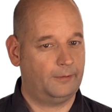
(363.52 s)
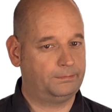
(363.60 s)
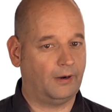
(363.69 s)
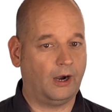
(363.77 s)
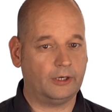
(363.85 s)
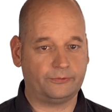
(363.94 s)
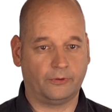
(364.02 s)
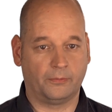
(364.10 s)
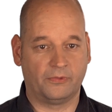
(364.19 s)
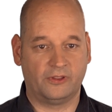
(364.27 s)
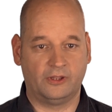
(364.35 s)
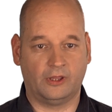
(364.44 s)
Apart
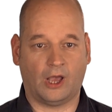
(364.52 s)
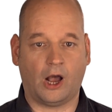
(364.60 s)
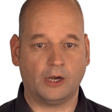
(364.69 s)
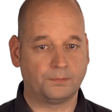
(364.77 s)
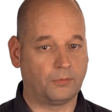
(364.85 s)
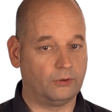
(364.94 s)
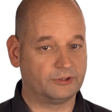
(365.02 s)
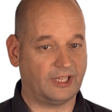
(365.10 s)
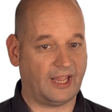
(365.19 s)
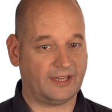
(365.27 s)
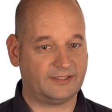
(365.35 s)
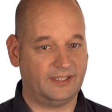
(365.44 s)
from the hardball
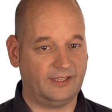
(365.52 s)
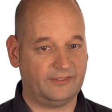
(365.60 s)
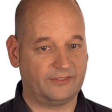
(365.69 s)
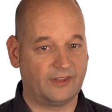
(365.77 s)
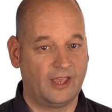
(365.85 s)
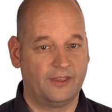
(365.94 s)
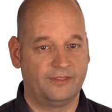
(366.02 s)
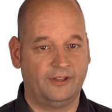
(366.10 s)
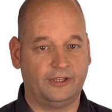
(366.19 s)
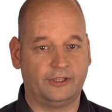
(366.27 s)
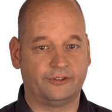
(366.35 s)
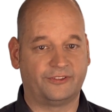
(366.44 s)
tactics,
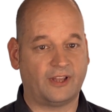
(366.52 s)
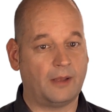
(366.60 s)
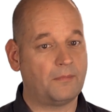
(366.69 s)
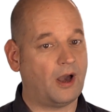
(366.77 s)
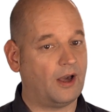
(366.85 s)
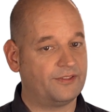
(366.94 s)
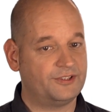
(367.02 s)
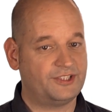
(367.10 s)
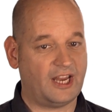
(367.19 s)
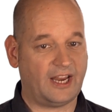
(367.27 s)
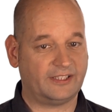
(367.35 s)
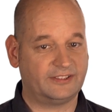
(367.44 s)
there are some other
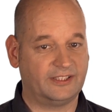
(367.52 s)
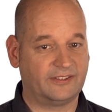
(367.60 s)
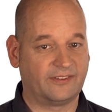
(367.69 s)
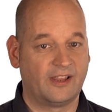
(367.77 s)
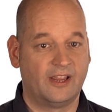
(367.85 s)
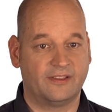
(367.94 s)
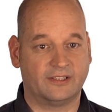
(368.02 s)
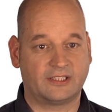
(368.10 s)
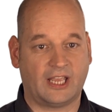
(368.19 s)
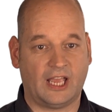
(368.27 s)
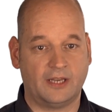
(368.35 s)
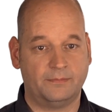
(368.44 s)
tactics that
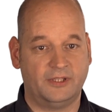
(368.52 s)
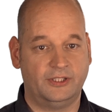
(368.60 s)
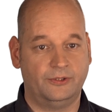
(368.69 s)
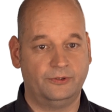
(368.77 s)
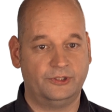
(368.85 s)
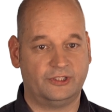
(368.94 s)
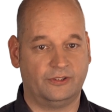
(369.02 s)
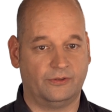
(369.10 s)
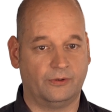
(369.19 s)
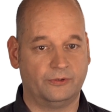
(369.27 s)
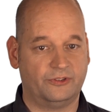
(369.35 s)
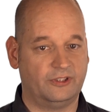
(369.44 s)
can be used in
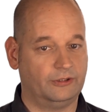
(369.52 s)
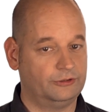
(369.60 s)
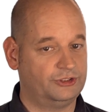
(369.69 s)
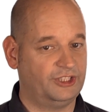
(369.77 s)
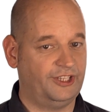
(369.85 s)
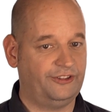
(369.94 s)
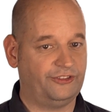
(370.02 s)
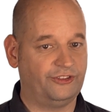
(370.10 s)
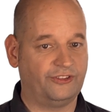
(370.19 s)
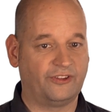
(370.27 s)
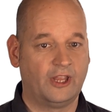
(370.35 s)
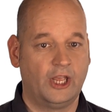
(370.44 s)
those
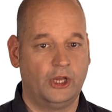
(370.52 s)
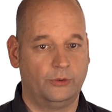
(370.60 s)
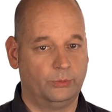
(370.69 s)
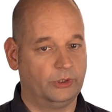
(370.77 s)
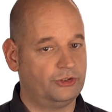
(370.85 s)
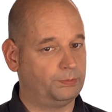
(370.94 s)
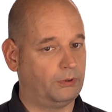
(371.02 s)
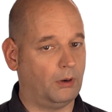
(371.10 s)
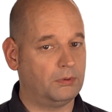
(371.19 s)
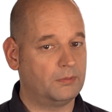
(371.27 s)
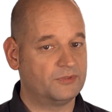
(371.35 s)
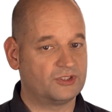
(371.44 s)
negotiations in which
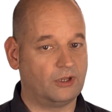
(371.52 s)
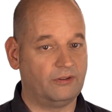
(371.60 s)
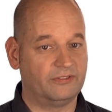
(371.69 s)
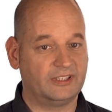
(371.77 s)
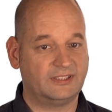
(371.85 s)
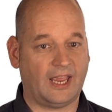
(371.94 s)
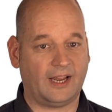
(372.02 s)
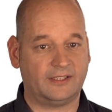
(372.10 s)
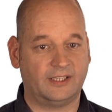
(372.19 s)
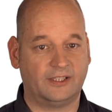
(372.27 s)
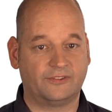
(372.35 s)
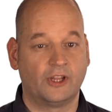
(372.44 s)
problem-solving
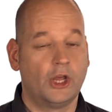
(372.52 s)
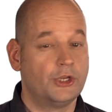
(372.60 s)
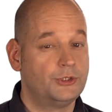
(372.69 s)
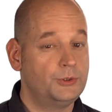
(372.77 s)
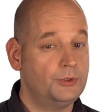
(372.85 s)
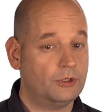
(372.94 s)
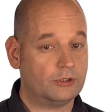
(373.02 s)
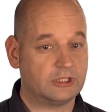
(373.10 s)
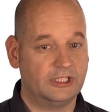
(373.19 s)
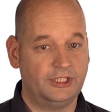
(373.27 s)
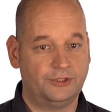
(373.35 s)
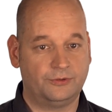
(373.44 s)
tactics do not
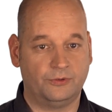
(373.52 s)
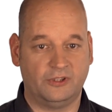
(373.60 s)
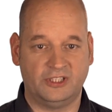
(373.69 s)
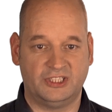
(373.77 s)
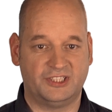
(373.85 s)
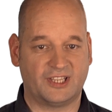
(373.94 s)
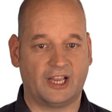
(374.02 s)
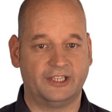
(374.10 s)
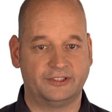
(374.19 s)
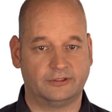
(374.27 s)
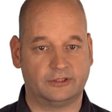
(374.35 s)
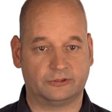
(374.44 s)
lead to the
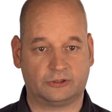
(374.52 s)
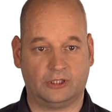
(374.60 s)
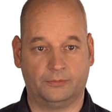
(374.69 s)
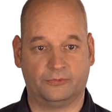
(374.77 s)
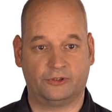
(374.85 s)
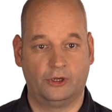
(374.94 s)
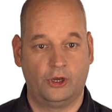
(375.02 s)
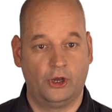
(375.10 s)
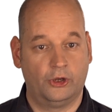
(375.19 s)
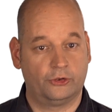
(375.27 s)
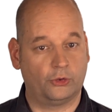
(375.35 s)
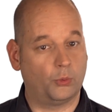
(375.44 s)
desired outcomes.
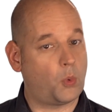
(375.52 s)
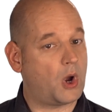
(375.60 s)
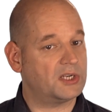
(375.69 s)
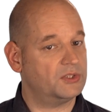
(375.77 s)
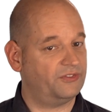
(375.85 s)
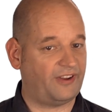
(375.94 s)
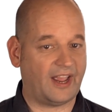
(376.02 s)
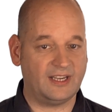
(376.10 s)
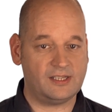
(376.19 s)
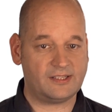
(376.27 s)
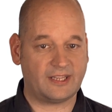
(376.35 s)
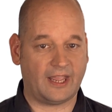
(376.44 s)
So one
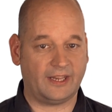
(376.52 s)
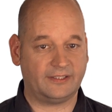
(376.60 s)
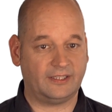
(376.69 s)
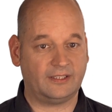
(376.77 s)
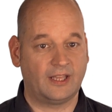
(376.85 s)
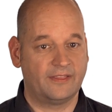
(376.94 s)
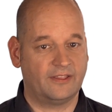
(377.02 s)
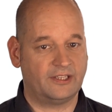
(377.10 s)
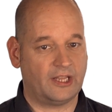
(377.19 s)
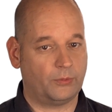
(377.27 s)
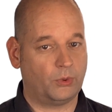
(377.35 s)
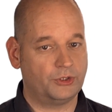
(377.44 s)
final tactic that
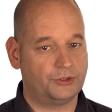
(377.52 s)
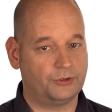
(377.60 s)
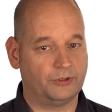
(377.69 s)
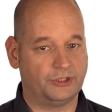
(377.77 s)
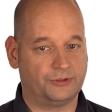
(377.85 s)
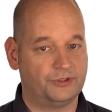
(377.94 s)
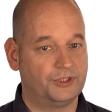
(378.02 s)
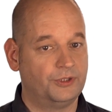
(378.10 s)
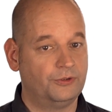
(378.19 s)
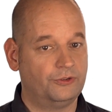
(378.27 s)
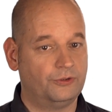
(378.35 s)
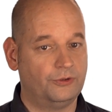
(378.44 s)
I want to
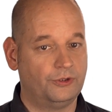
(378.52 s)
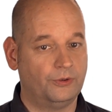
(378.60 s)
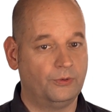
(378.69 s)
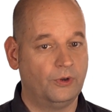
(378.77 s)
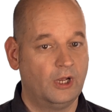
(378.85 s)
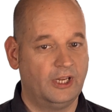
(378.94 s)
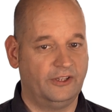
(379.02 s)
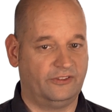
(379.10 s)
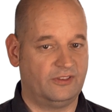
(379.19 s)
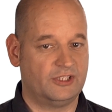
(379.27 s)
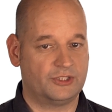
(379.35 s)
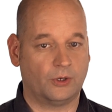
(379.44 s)
introduce to you is
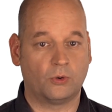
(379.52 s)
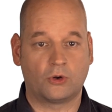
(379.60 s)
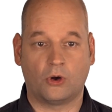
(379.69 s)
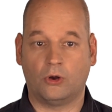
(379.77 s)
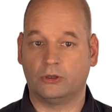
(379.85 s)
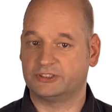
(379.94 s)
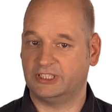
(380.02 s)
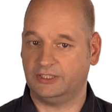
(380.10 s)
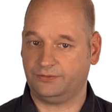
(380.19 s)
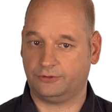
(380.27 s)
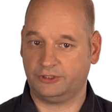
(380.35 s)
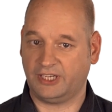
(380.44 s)
the so-called
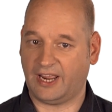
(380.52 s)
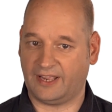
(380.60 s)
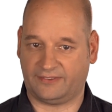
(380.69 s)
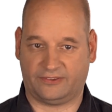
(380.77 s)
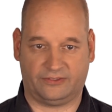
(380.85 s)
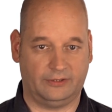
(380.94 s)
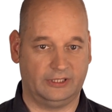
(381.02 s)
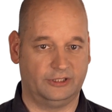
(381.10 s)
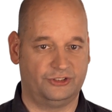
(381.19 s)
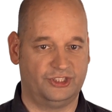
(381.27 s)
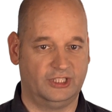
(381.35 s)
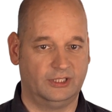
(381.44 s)
tit-for-tat
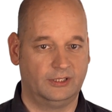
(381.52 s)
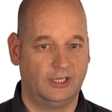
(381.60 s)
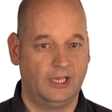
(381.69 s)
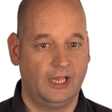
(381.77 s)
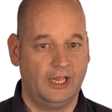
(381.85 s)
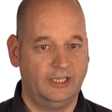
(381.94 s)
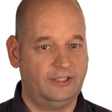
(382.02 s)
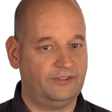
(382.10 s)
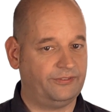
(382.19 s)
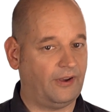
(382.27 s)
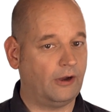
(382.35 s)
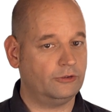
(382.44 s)
strategy. It is
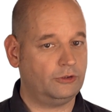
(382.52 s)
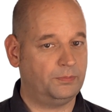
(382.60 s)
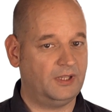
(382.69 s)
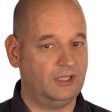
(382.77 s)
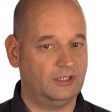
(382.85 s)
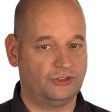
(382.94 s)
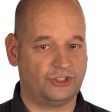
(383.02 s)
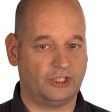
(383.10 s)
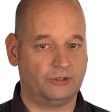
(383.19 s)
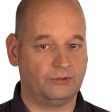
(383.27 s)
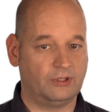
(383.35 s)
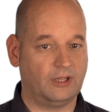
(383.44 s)
found to be in
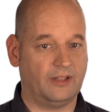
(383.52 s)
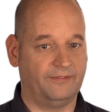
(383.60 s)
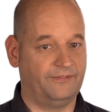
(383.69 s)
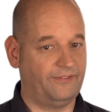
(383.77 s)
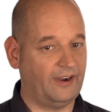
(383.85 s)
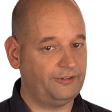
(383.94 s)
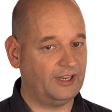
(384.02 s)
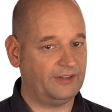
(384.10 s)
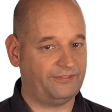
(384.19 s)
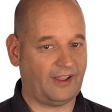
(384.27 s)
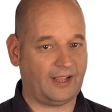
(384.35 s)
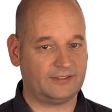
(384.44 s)
general a very
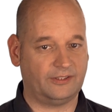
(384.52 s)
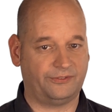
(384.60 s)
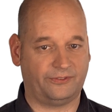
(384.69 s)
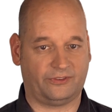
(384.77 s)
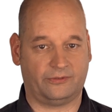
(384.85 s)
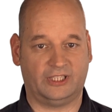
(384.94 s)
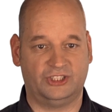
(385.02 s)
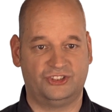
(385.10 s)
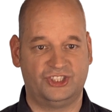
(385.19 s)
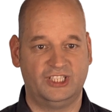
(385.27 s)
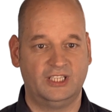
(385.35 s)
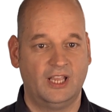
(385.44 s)
effective
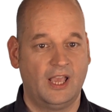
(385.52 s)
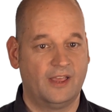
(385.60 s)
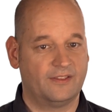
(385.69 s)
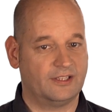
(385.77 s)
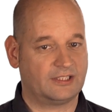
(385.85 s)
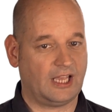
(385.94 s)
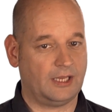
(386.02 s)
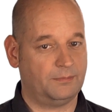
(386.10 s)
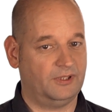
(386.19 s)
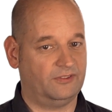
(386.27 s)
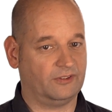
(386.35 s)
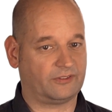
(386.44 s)
strategy that can
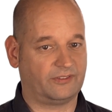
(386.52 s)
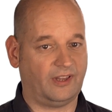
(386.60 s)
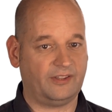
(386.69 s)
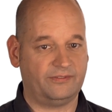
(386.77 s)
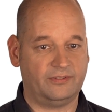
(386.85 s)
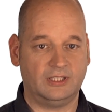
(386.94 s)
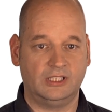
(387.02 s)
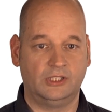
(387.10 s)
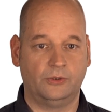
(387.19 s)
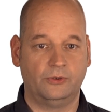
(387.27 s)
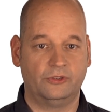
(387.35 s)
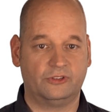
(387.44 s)
be successfully
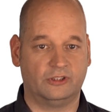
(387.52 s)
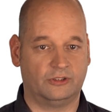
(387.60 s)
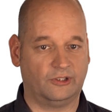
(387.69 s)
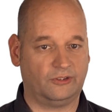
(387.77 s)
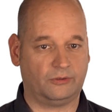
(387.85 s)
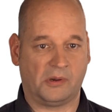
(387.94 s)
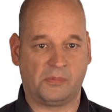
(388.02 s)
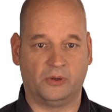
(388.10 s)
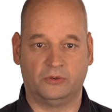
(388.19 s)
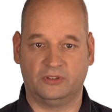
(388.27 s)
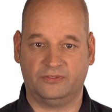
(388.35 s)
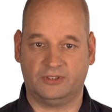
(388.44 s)
used in
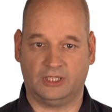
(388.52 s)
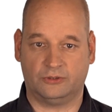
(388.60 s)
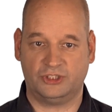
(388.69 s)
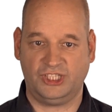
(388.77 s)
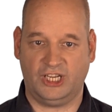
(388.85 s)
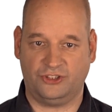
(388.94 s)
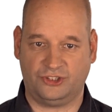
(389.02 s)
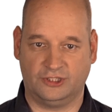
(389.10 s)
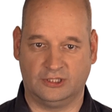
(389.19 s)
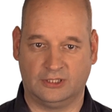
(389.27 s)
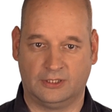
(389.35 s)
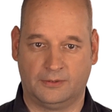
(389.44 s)
distributive
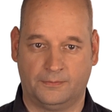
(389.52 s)
negotiation.